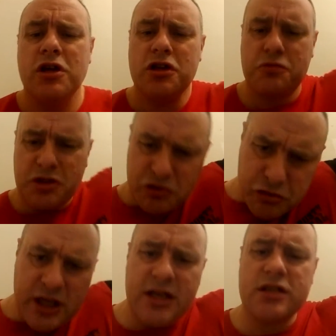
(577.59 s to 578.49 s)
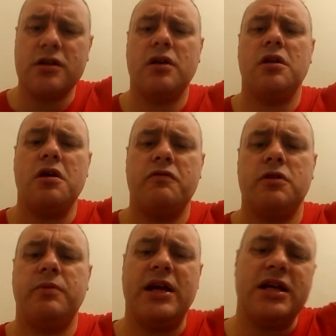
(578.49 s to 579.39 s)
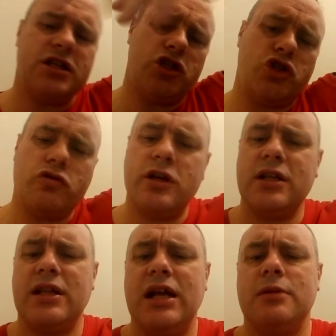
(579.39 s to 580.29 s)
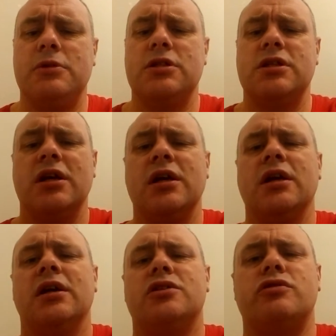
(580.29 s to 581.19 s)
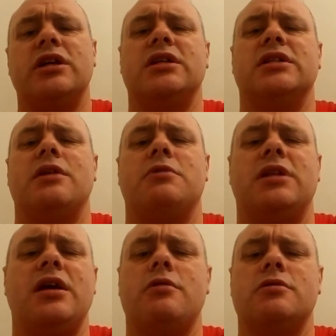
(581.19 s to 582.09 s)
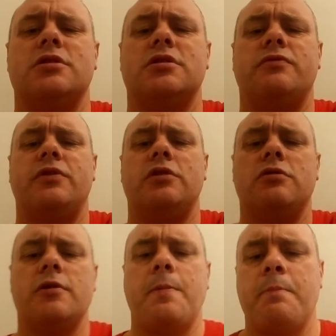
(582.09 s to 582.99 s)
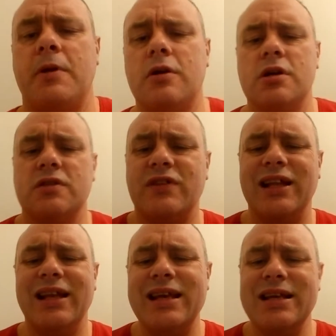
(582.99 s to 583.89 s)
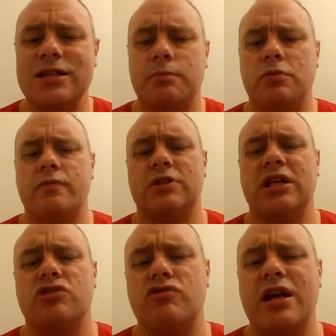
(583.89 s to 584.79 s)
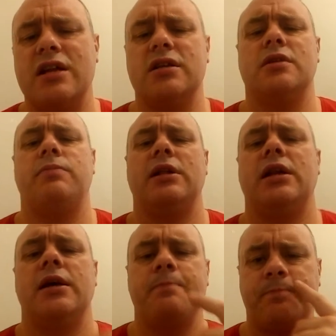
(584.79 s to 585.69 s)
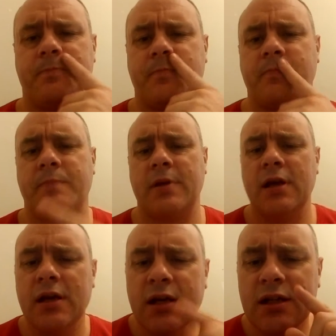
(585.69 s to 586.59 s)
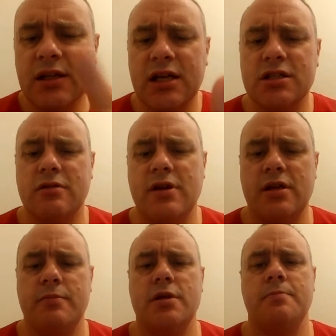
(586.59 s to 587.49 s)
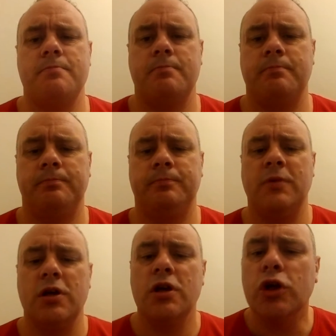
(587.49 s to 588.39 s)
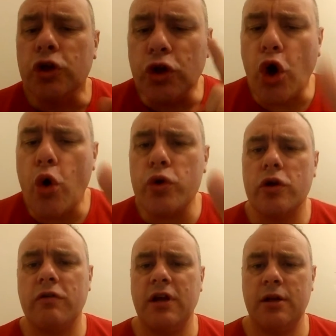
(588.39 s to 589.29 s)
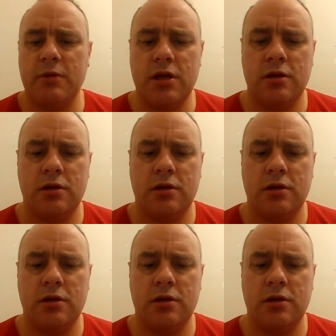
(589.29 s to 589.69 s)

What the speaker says: There was trees all over the place and giant animals, trees that were thousands of feet high, because of the leaves above us are draining the planet. That's your enemy. Know your enemy.